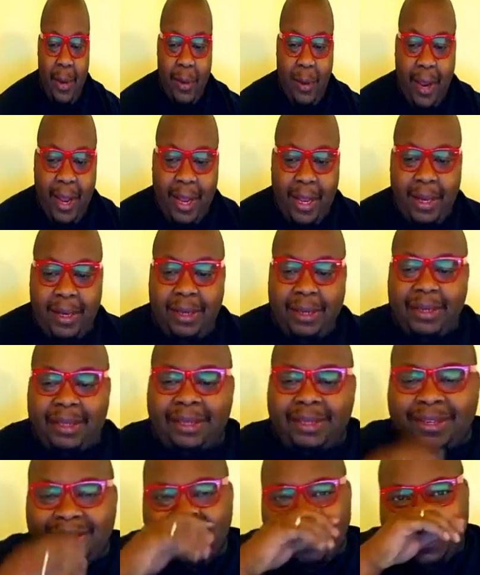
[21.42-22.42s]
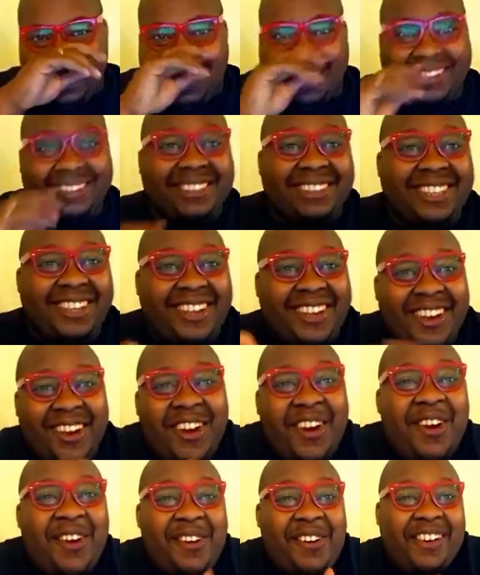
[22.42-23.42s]
right, let's
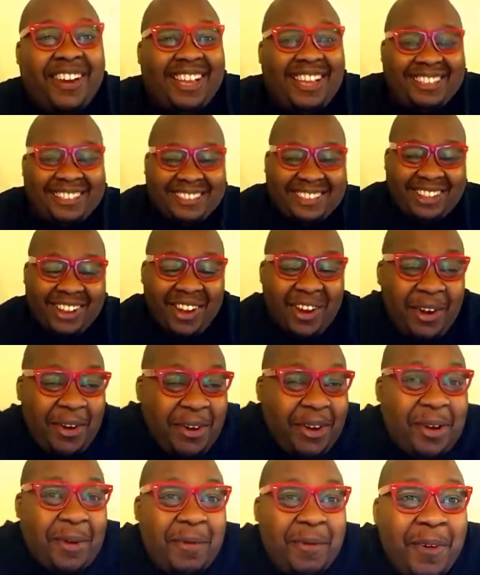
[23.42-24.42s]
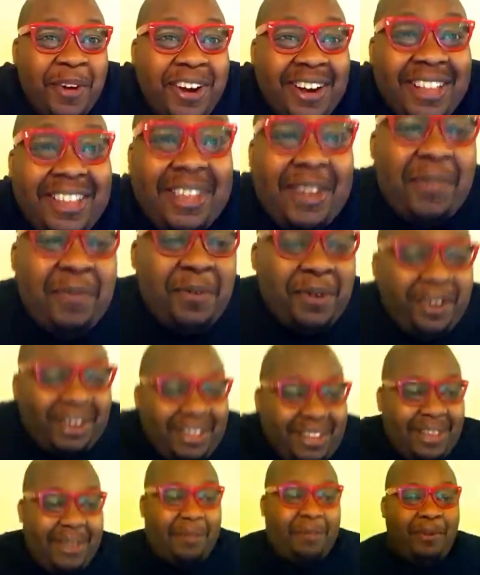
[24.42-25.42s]
go. Good
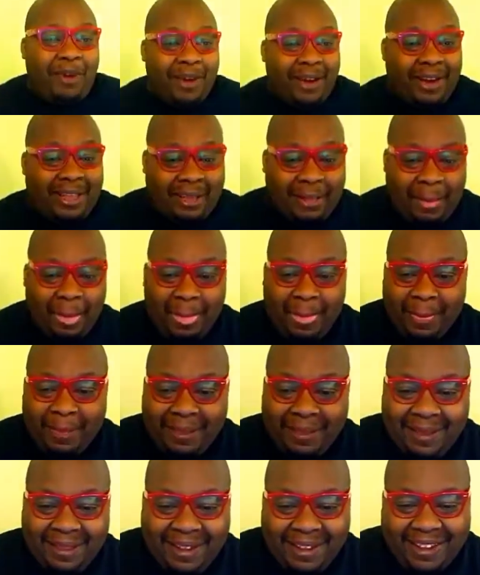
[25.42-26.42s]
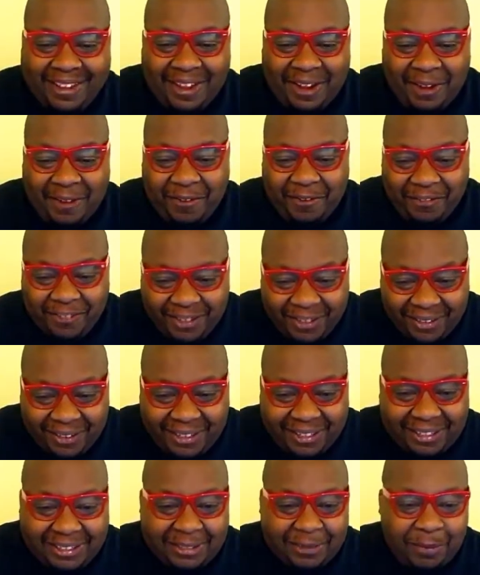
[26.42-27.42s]
morning. How y'all feel
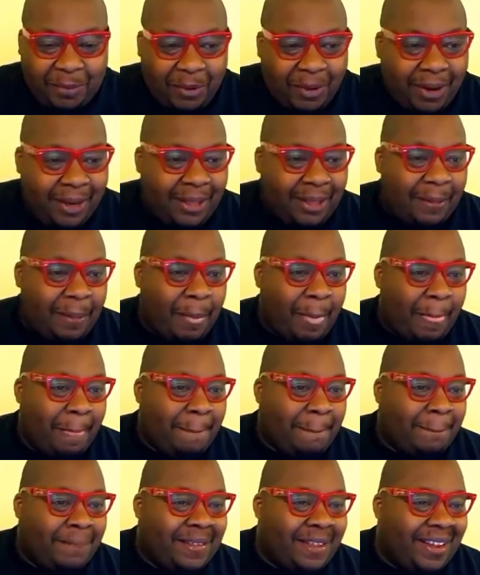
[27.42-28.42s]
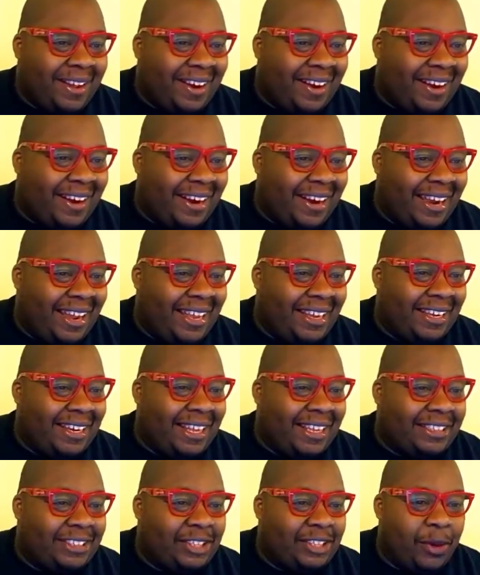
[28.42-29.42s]
this morning? All right,
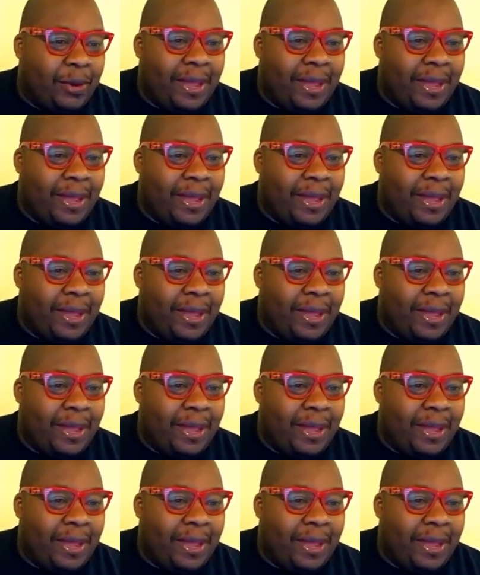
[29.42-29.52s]
let's go